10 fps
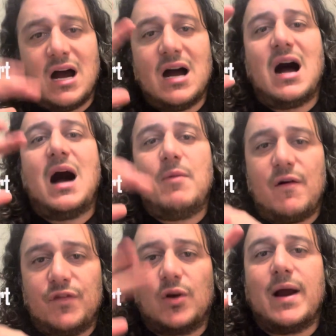I'm off
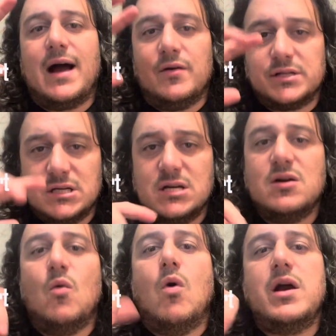the ground.
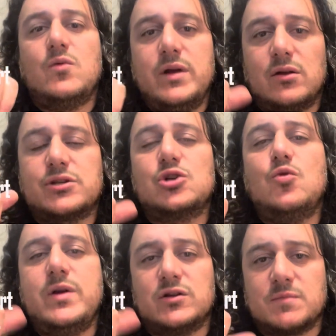One wheel or two
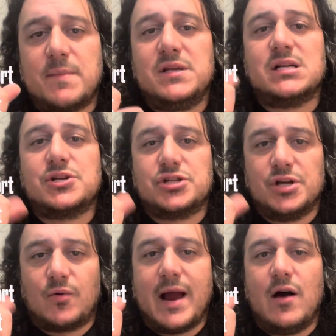wheels might be touching the
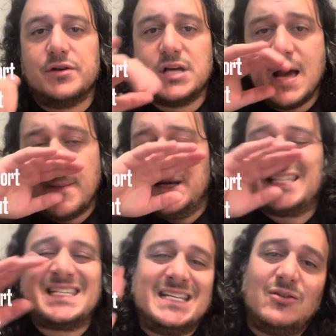ground, but it's
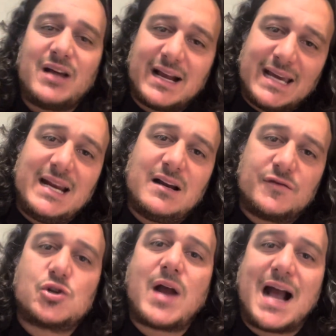still not getting enough
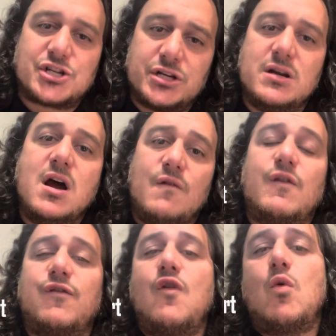traction for
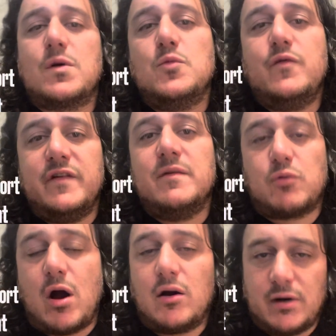forward moving
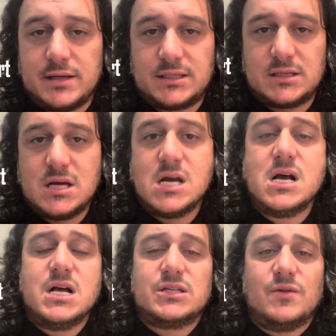progress.
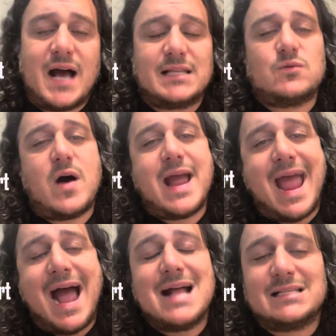So that's why
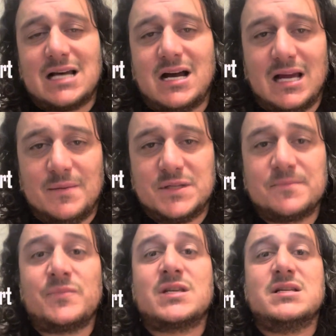at times,
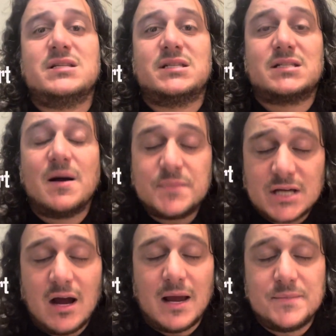
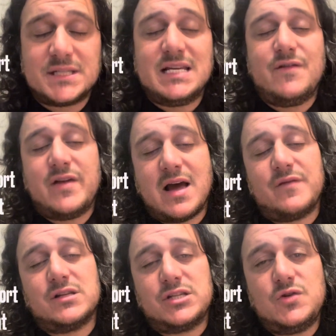sometimes even
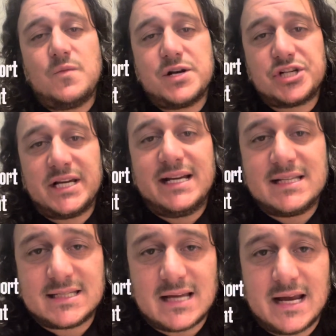having too much
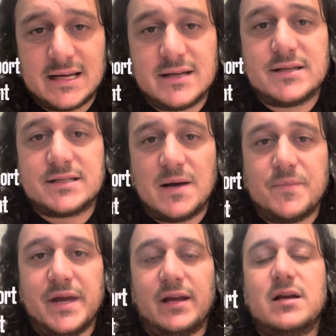insight into
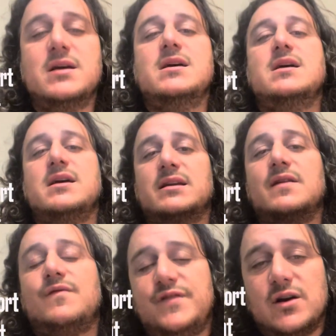something can
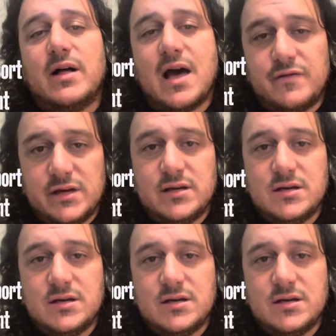feel heavy.